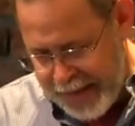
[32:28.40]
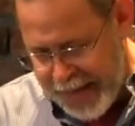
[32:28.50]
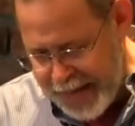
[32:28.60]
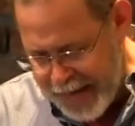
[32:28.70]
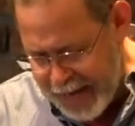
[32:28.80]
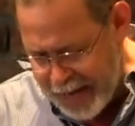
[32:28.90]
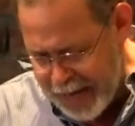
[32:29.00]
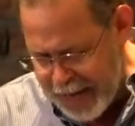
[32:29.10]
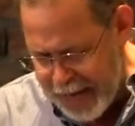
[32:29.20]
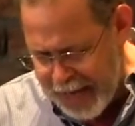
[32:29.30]
And
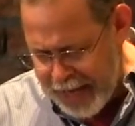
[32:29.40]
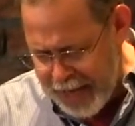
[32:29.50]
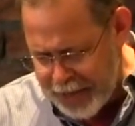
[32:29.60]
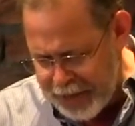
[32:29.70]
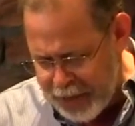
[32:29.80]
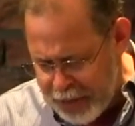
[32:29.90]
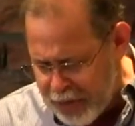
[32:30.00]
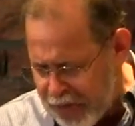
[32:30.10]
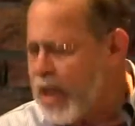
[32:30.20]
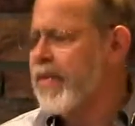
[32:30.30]
you know,
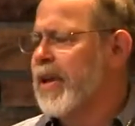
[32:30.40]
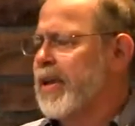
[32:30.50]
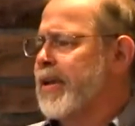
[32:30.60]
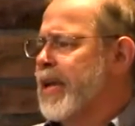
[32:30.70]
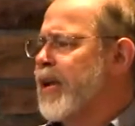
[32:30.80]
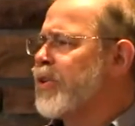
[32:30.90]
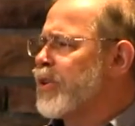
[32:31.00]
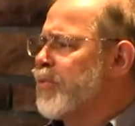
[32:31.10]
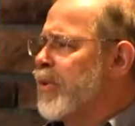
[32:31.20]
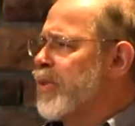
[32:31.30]
you think of it, here's
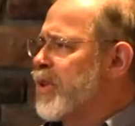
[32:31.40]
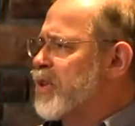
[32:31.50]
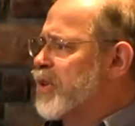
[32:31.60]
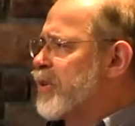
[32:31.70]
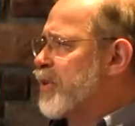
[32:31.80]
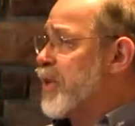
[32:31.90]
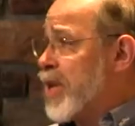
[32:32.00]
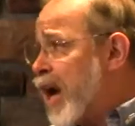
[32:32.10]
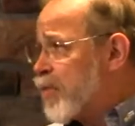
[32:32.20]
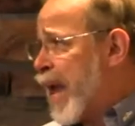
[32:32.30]
this
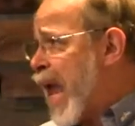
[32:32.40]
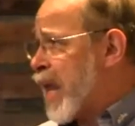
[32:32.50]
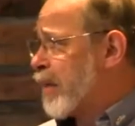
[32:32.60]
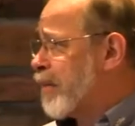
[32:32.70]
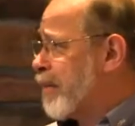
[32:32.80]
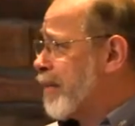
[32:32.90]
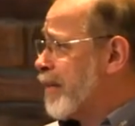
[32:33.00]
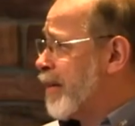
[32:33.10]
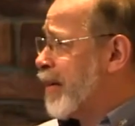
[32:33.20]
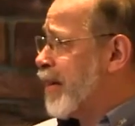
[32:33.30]
young man.
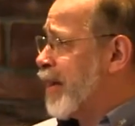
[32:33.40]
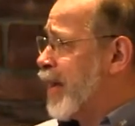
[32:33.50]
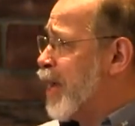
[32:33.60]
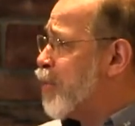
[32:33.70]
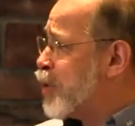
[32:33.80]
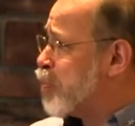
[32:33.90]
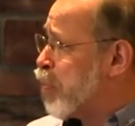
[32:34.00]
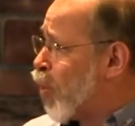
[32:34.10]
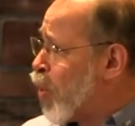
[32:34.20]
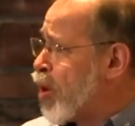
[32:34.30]
He was
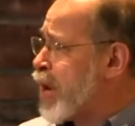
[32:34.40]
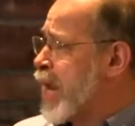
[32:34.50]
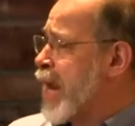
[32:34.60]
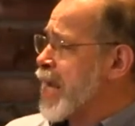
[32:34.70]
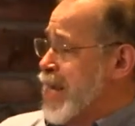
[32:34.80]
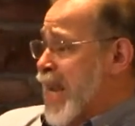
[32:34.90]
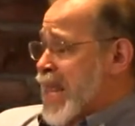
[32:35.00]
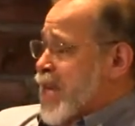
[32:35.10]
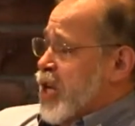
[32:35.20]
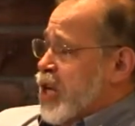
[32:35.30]
born, he had
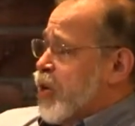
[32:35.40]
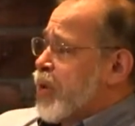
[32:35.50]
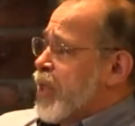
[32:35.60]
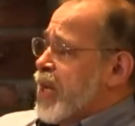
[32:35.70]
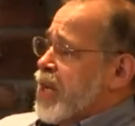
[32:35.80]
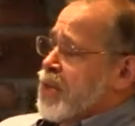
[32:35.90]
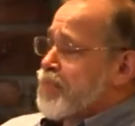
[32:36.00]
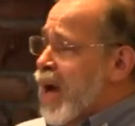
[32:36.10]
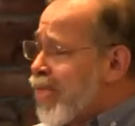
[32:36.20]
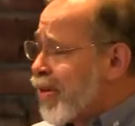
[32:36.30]
nothing to do with it. His
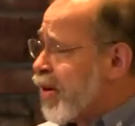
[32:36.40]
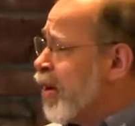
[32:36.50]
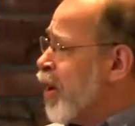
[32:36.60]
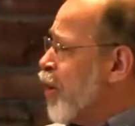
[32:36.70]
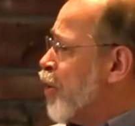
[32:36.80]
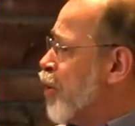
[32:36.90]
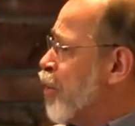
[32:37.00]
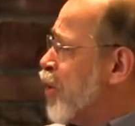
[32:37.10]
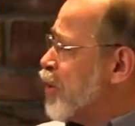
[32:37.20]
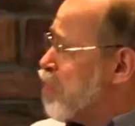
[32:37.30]
mother, who
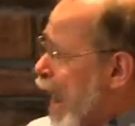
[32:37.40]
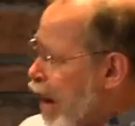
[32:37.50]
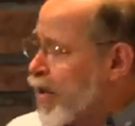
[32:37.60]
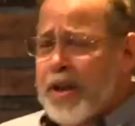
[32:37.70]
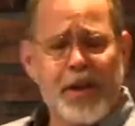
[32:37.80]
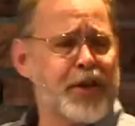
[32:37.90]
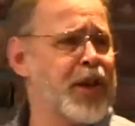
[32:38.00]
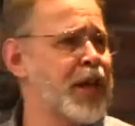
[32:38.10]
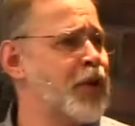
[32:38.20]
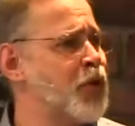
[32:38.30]
was barren
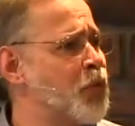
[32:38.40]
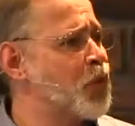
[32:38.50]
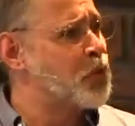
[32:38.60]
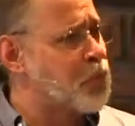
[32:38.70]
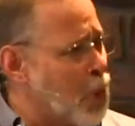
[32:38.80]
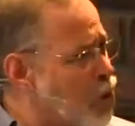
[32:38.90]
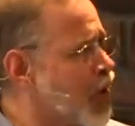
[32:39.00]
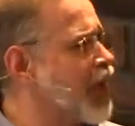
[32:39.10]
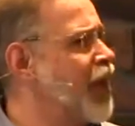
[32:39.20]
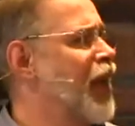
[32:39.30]
and who was
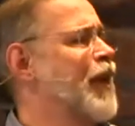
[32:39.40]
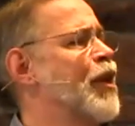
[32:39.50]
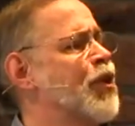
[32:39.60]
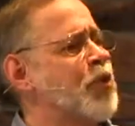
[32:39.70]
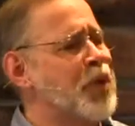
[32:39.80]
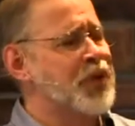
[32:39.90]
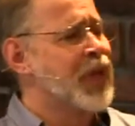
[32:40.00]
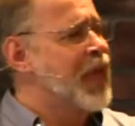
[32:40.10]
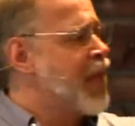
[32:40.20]
broken and who was